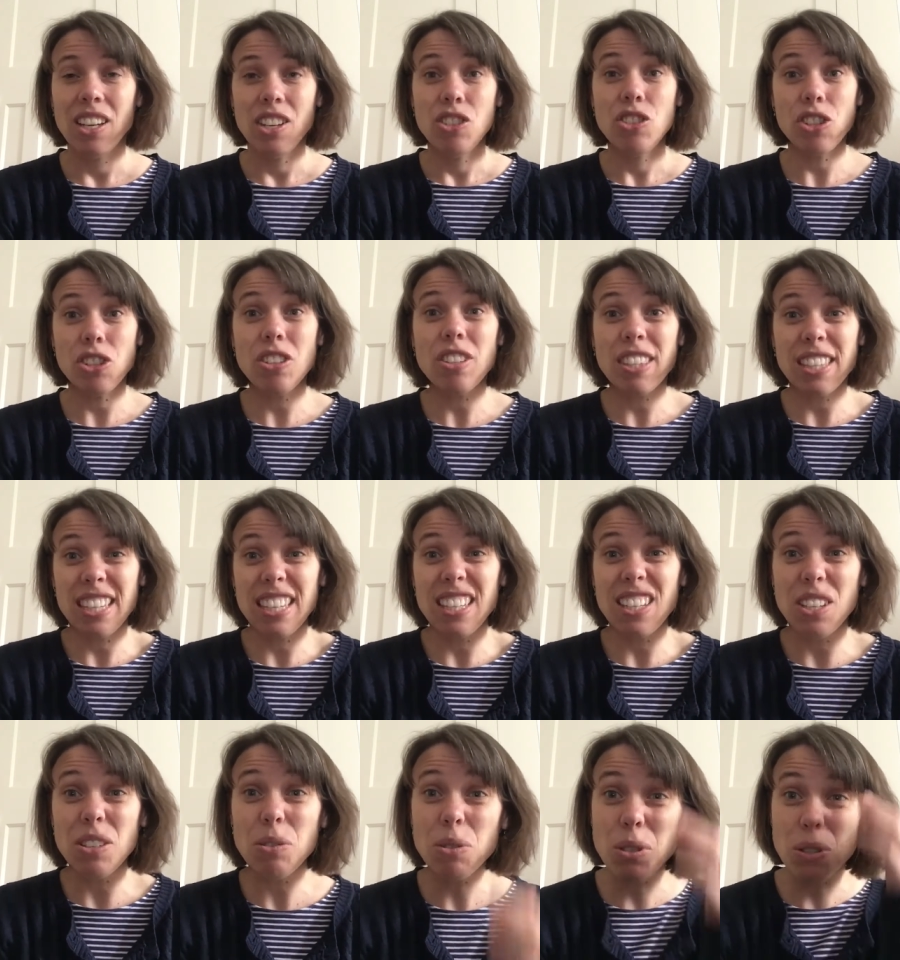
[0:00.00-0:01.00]
Do you think
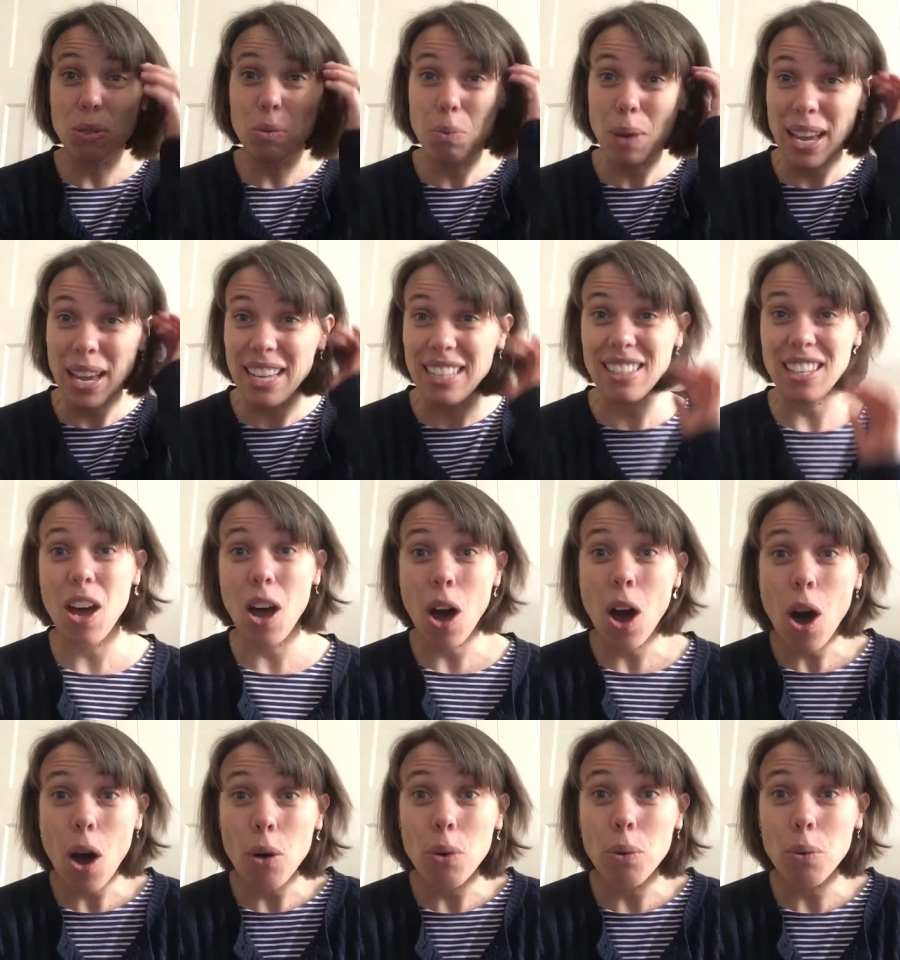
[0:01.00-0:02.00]
you could wait a
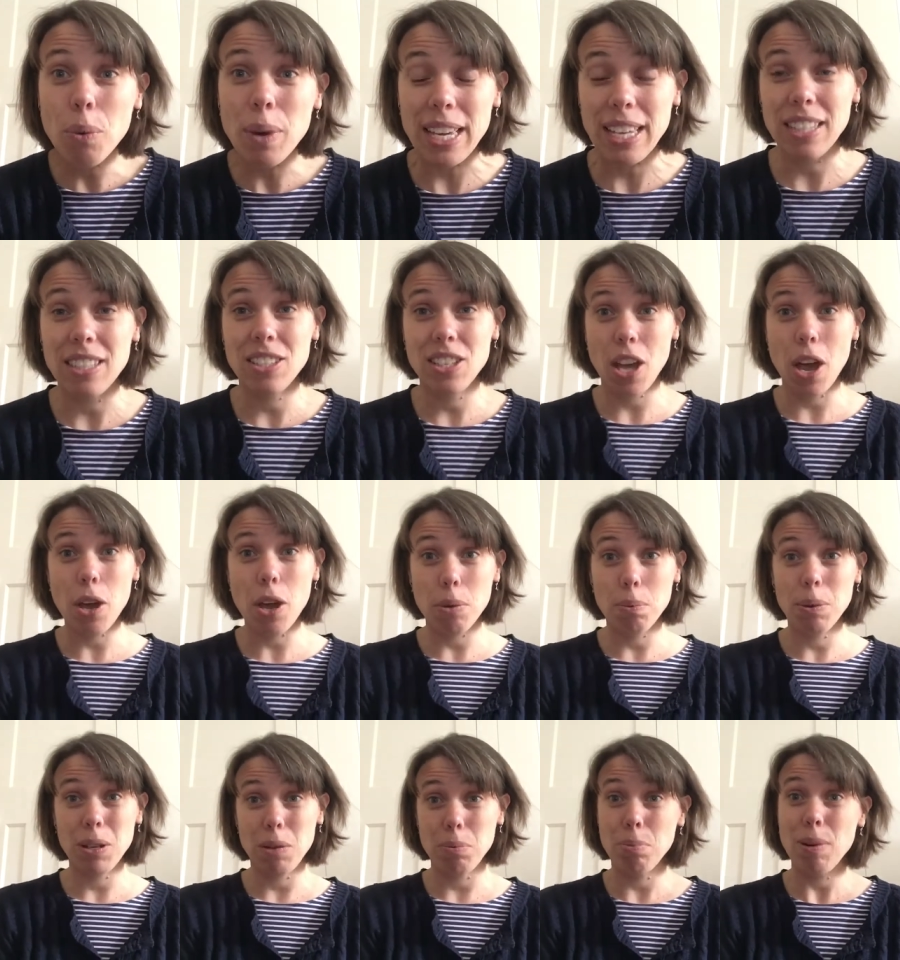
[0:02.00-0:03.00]
whole week to
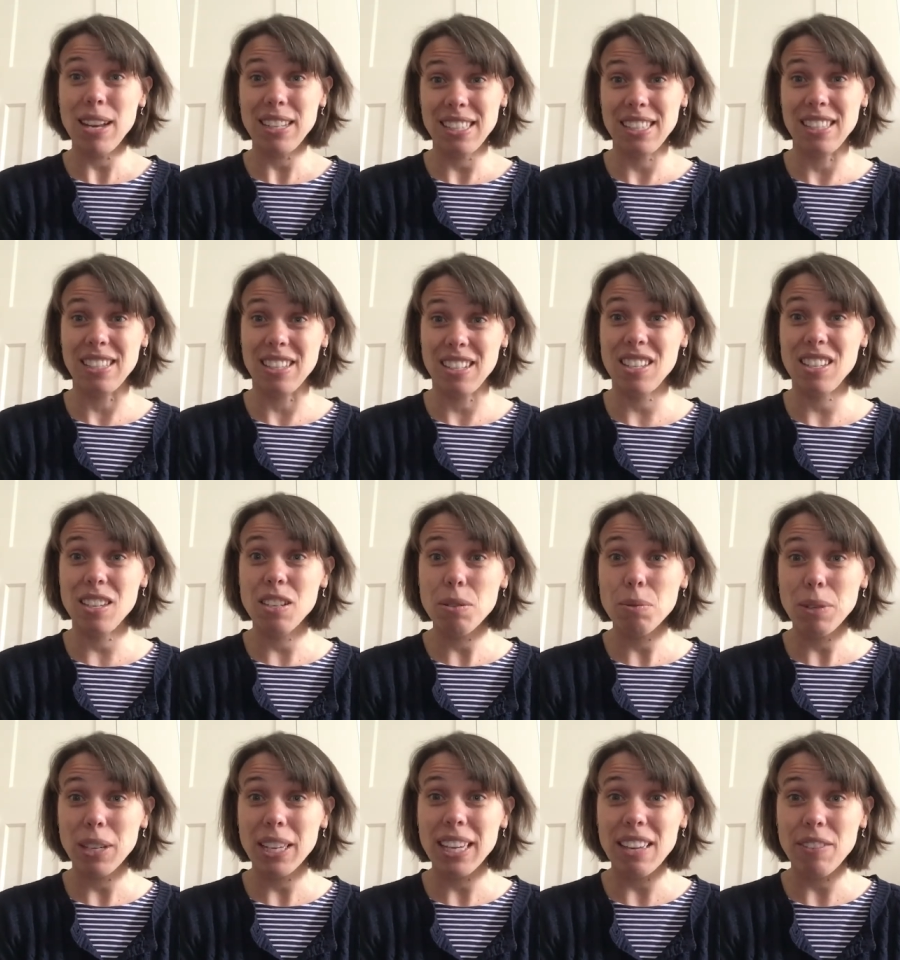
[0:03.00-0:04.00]
open a present that you
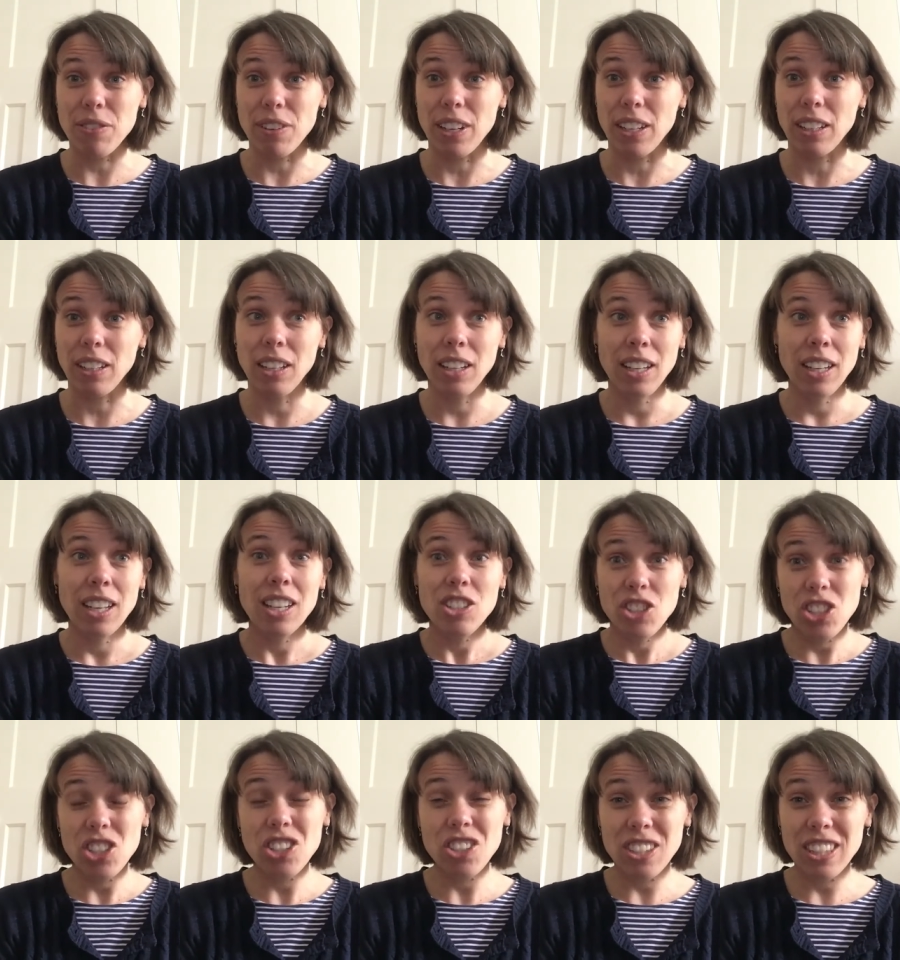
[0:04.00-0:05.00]
were given?
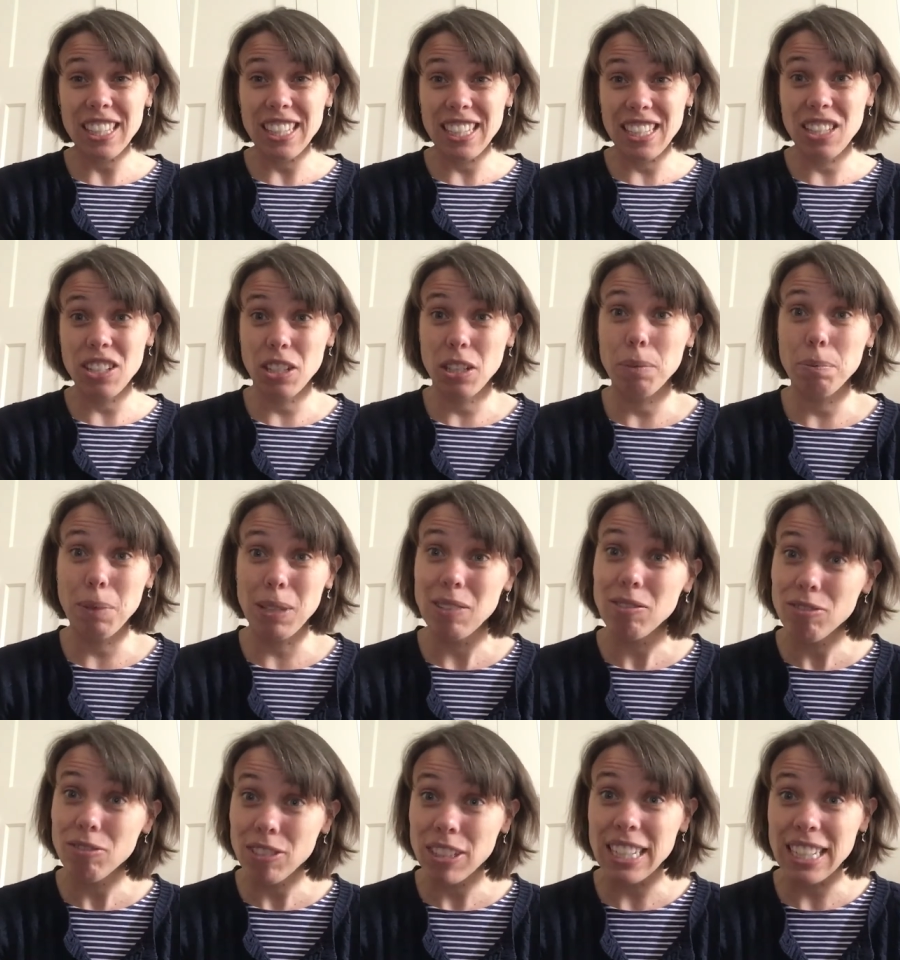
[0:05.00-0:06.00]
Do you think you could be
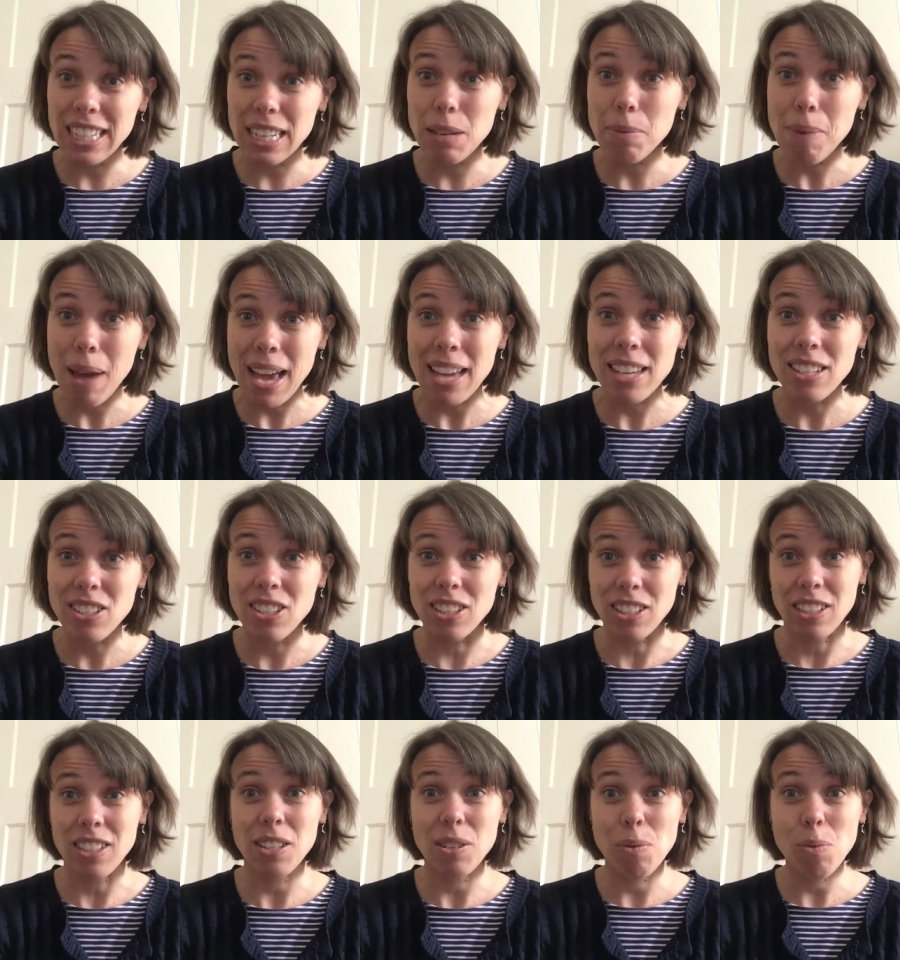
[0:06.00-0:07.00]
really
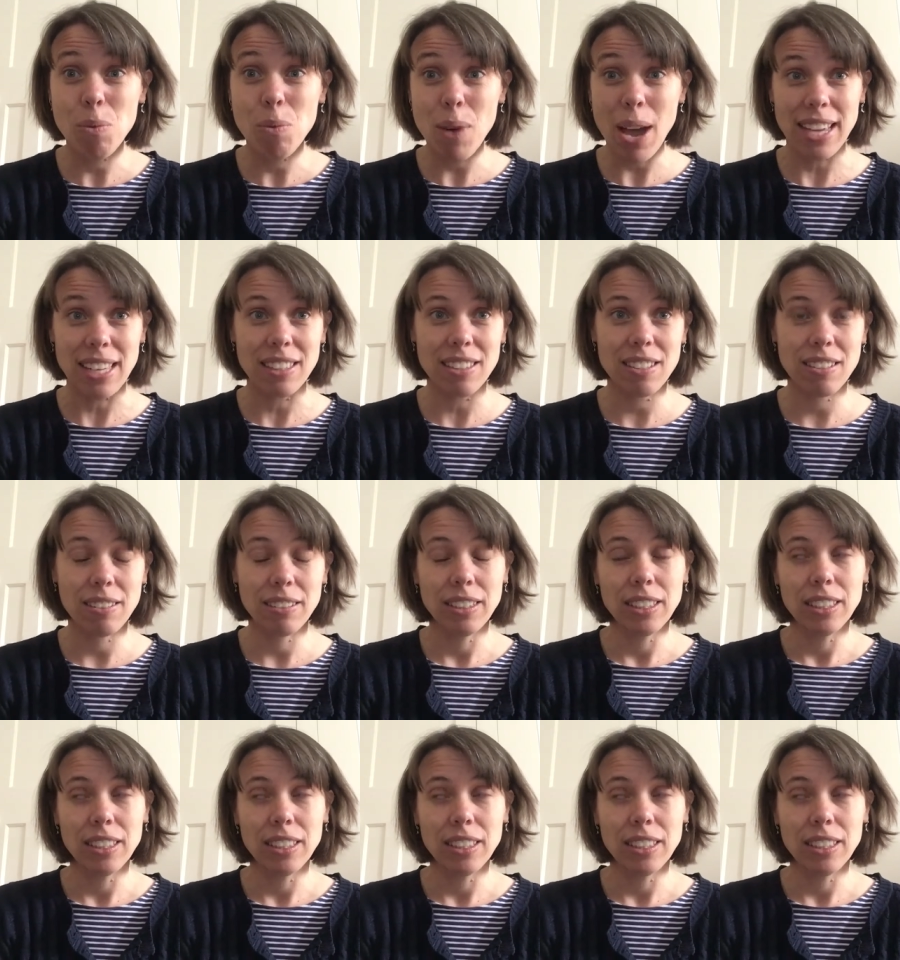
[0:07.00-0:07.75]
patient and wait?